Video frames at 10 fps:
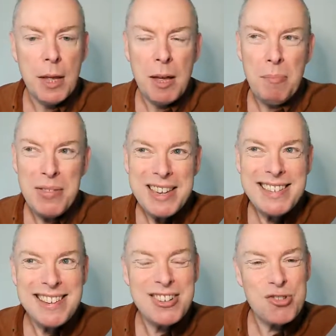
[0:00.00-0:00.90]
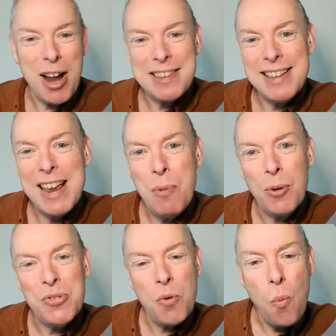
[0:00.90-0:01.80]
But this doesn't translate well
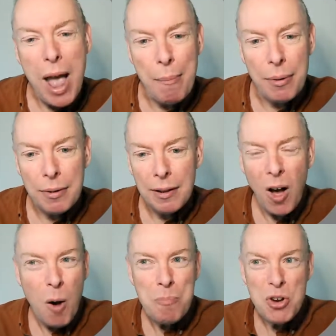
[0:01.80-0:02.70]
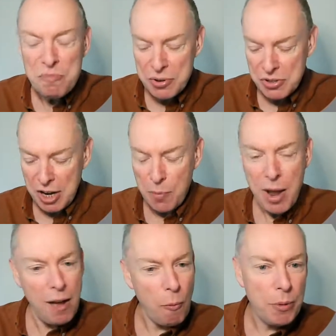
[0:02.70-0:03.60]
to the web. Our movements don't
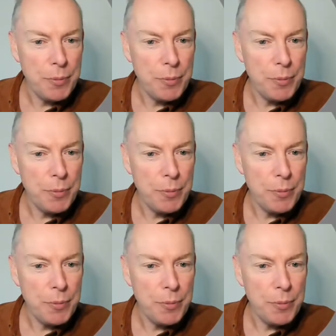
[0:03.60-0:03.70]
help.